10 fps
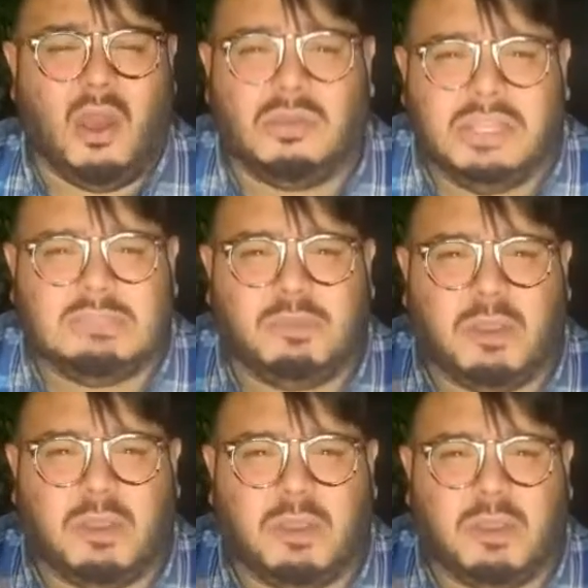Holy
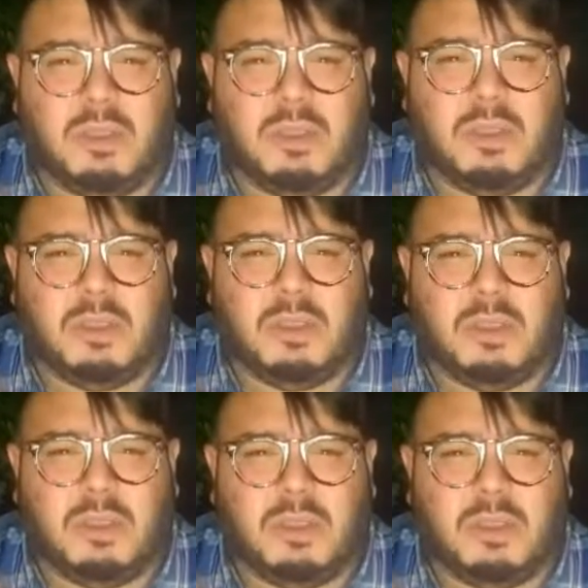Spirit, open
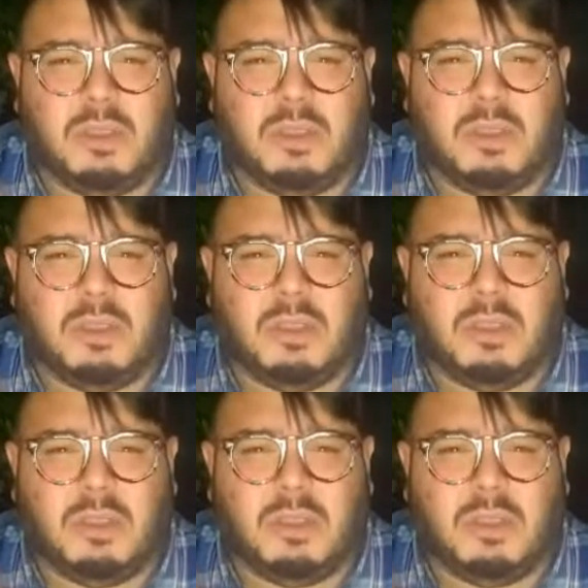ourselves to
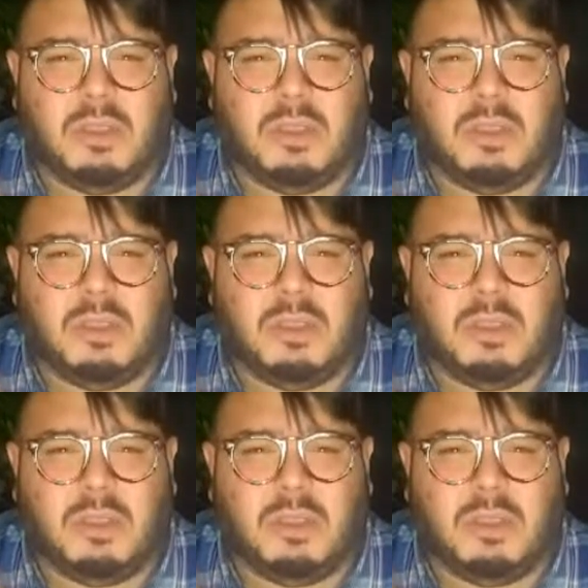receive